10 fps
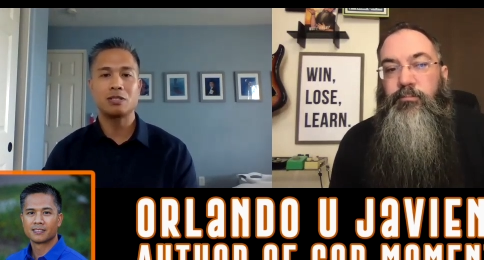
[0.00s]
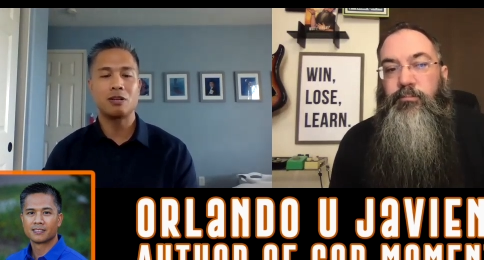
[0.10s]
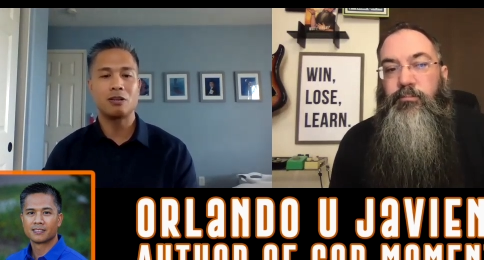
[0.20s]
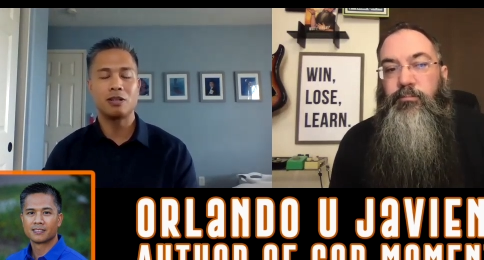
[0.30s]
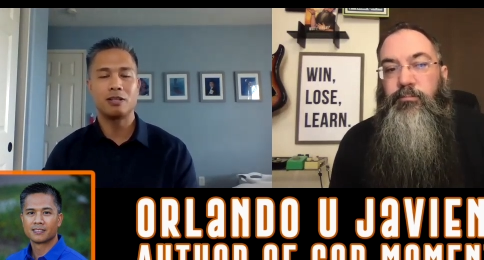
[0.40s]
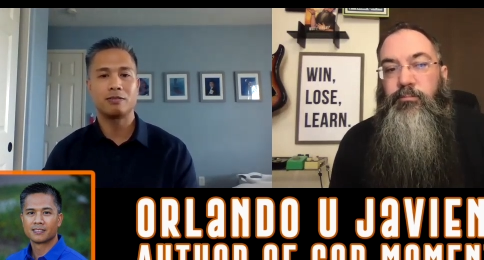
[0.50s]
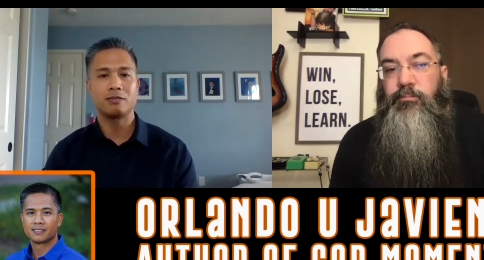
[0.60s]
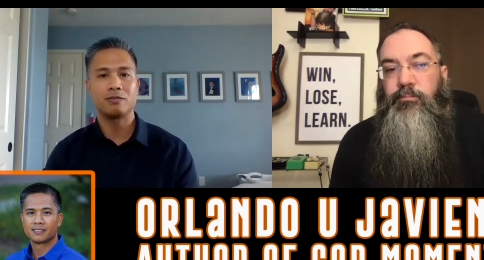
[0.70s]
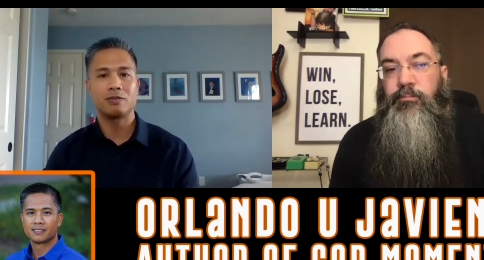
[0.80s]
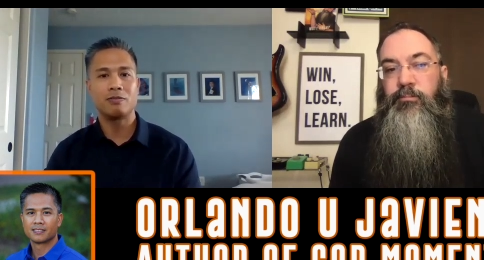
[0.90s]
Speaker 1: start,
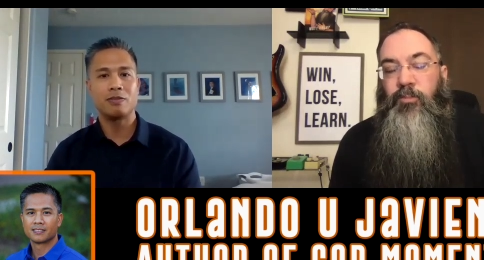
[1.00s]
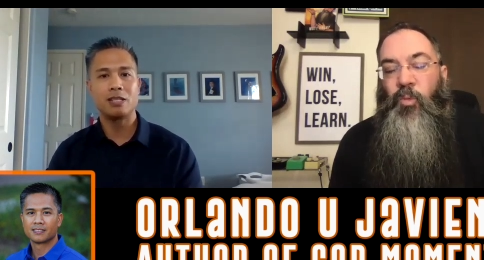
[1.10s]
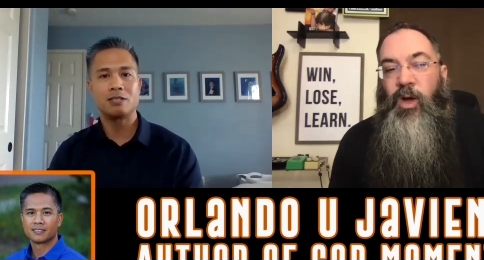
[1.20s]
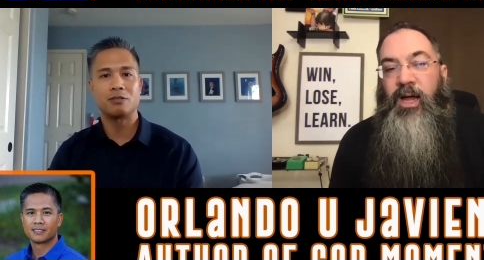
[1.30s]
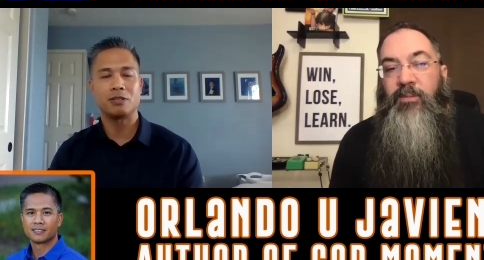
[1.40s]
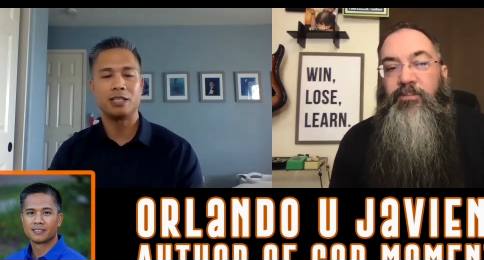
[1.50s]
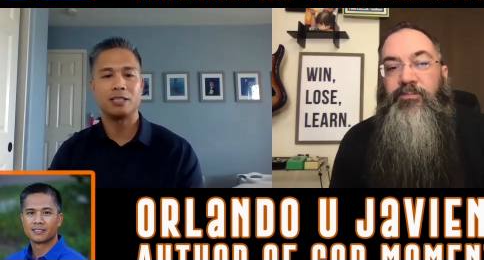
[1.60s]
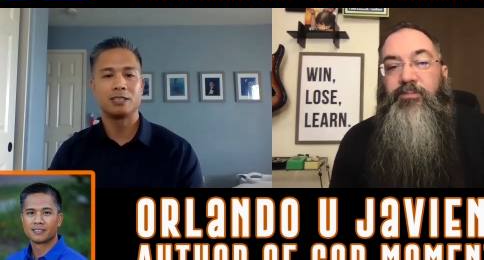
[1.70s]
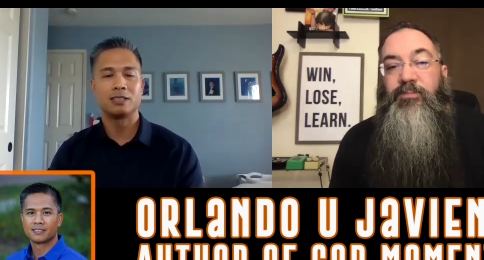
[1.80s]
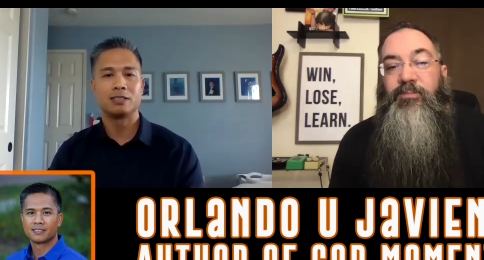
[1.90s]
the faith.
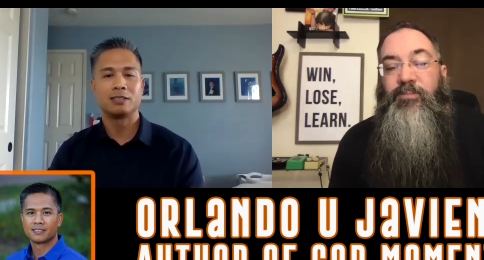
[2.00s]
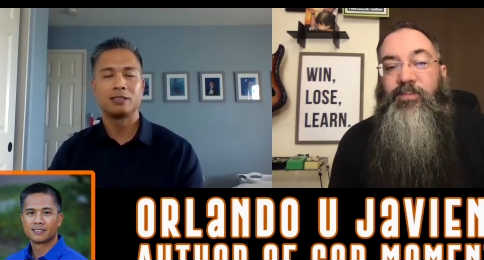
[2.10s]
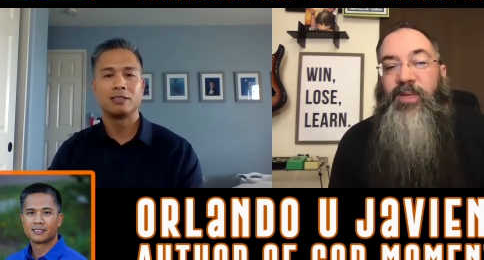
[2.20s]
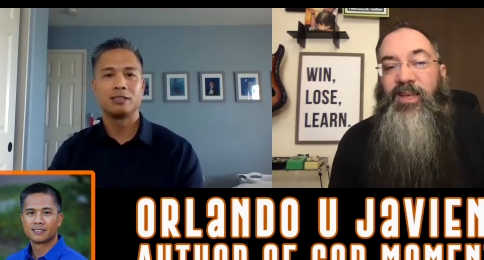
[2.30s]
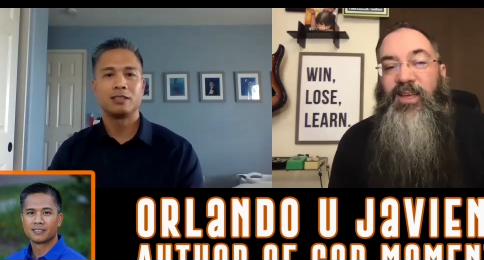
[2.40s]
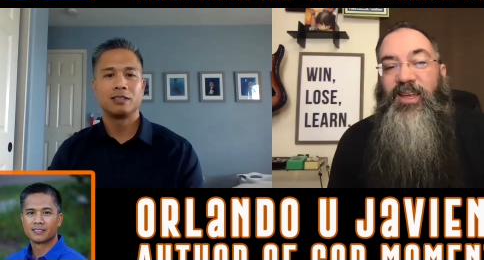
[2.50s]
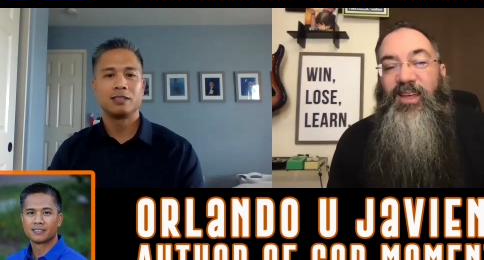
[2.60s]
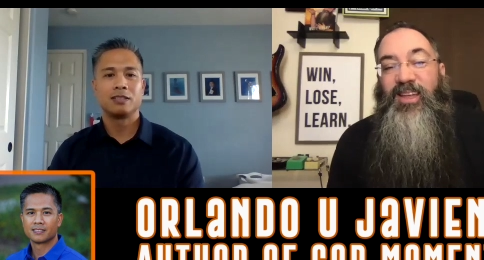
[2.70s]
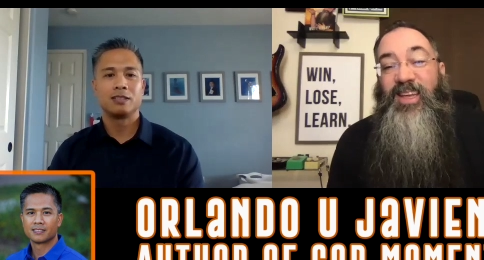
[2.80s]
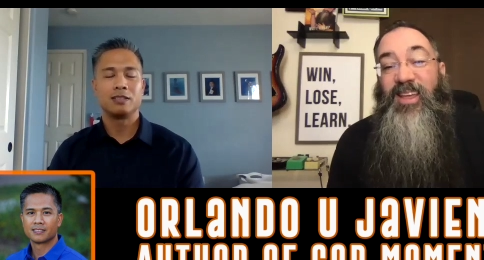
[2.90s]

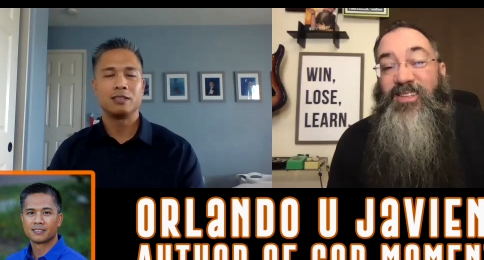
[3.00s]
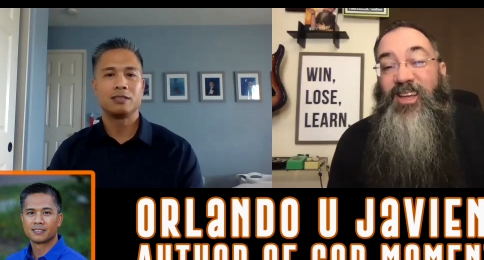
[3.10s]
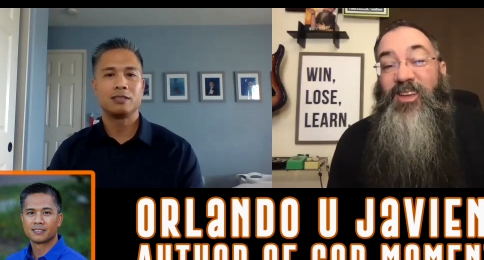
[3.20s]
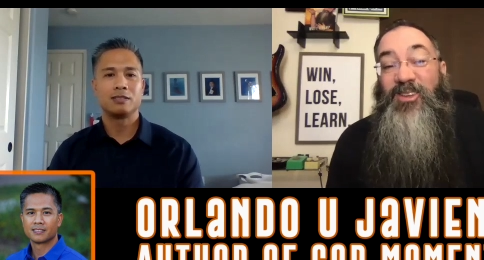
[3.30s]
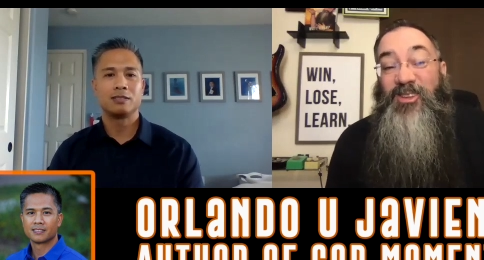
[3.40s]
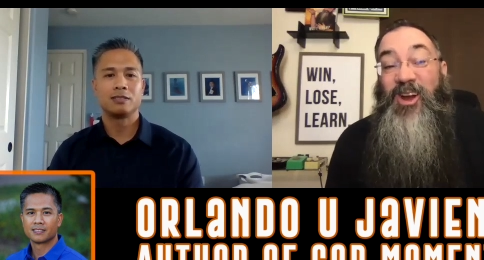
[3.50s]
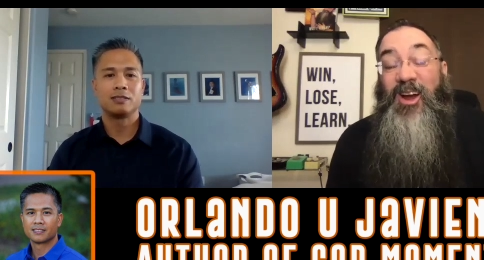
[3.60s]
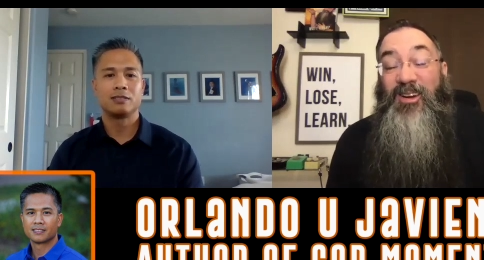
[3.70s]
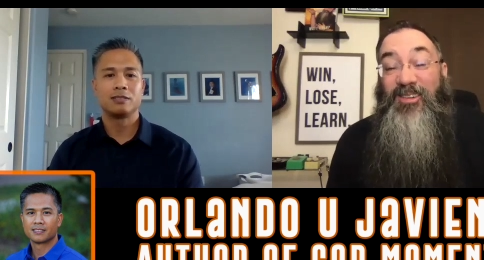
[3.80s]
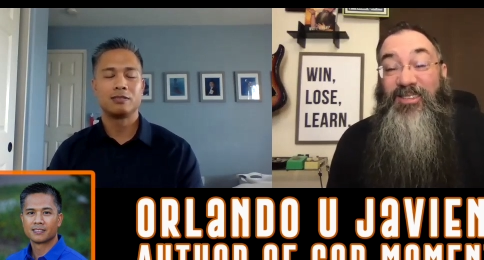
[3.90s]
Speaker 2: Yeah, that's a good start.
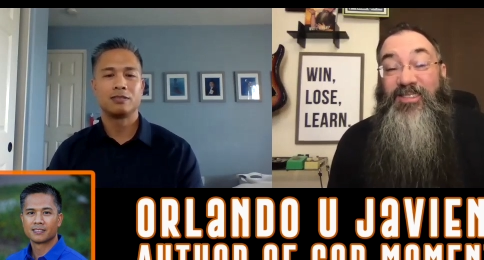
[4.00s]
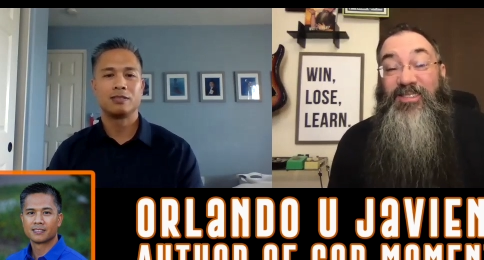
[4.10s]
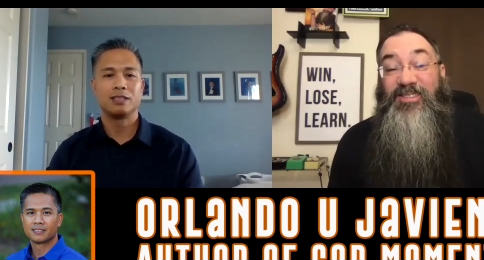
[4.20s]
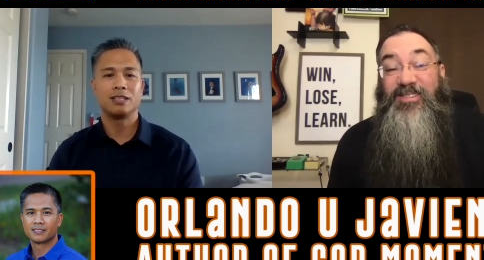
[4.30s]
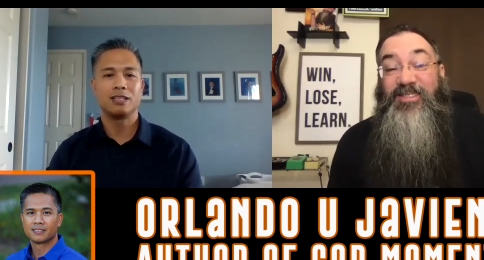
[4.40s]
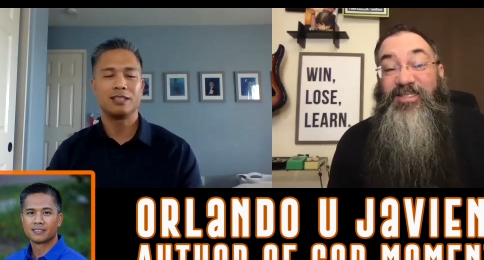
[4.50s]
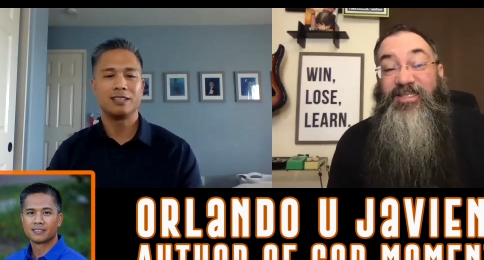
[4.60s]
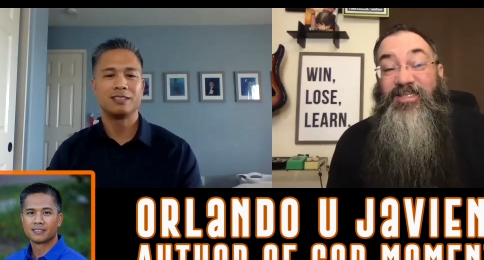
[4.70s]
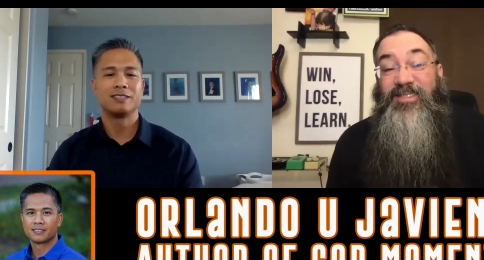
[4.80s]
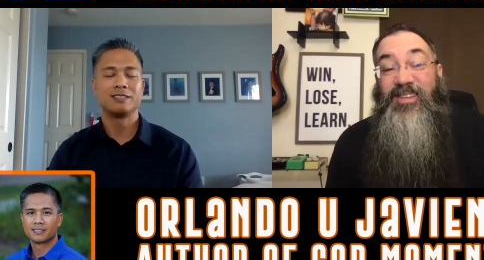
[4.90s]
Speaker 1: Yeah.
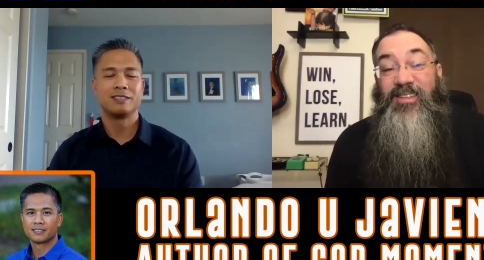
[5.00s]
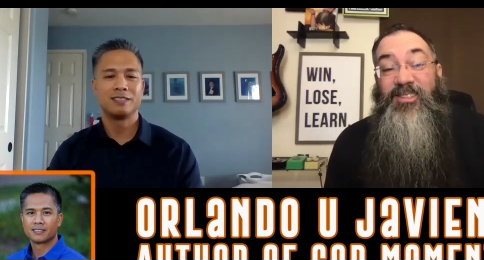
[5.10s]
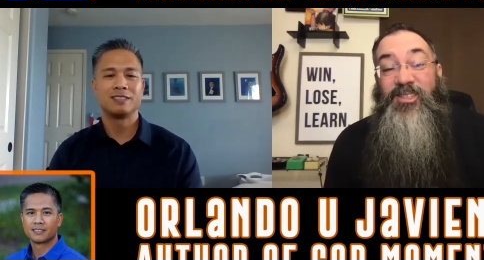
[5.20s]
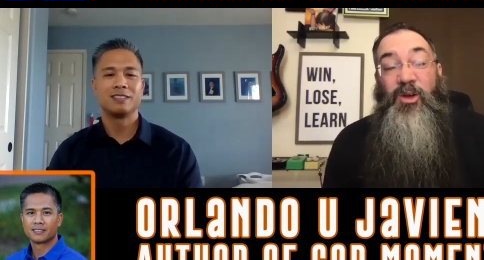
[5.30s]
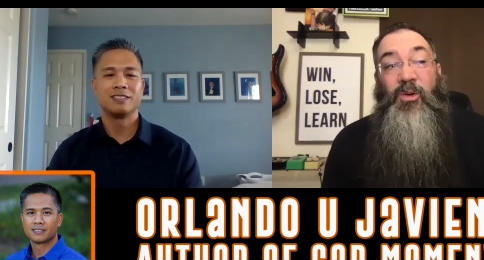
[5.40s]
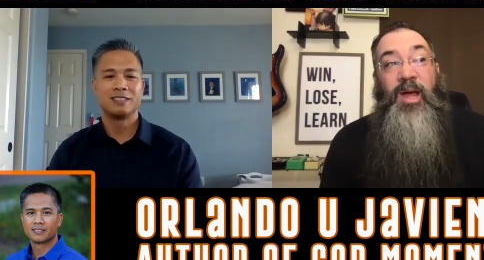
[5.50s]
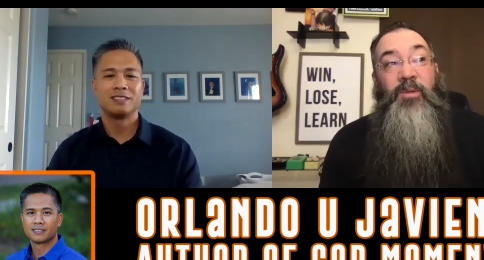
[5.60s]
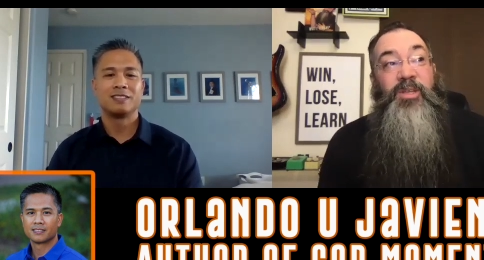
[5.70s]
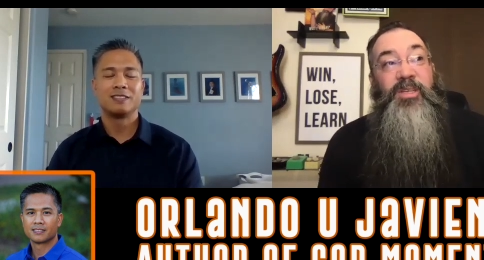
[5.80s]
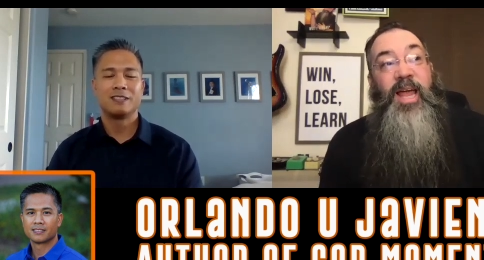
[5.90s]
Speaker 2: So I would
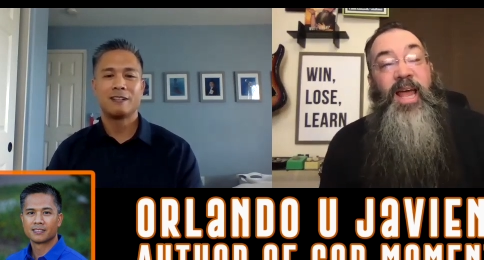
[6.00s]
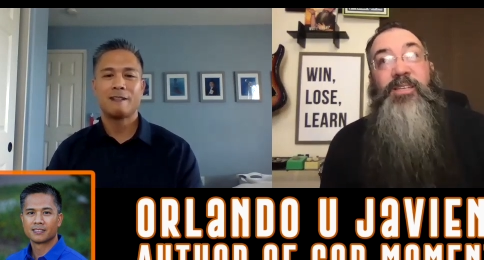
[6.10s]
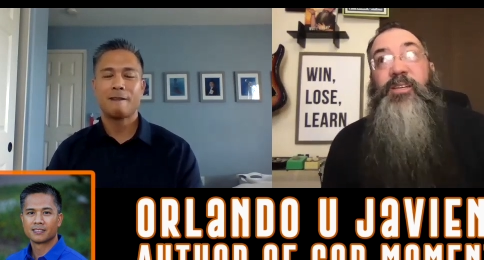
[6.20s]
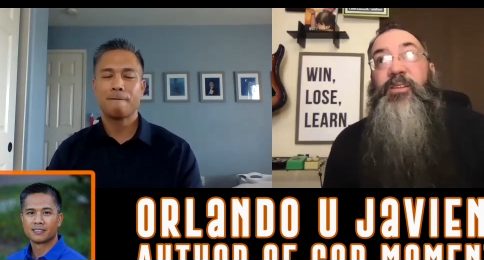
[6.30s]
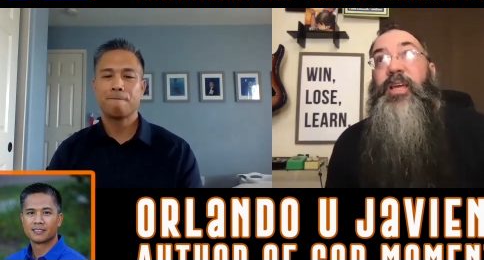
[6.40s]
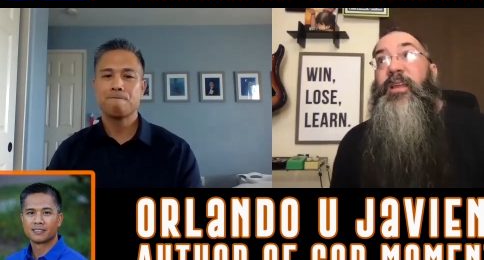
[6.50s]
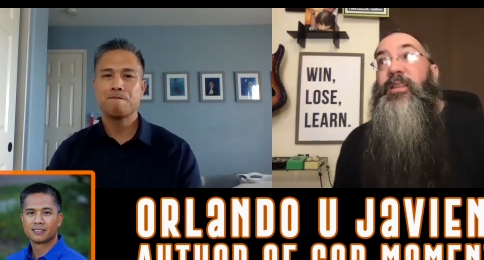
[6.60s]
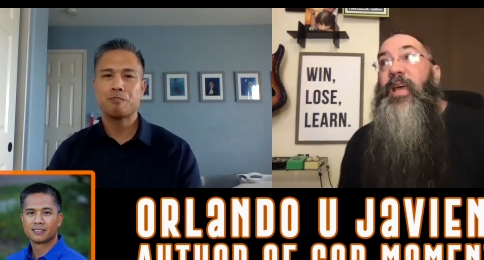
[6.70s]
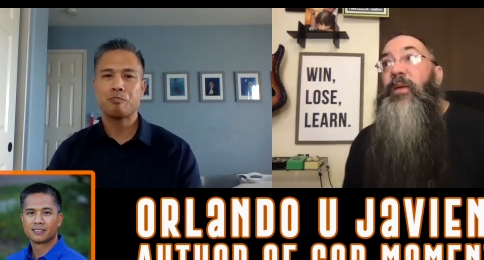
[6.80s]
ask you then at that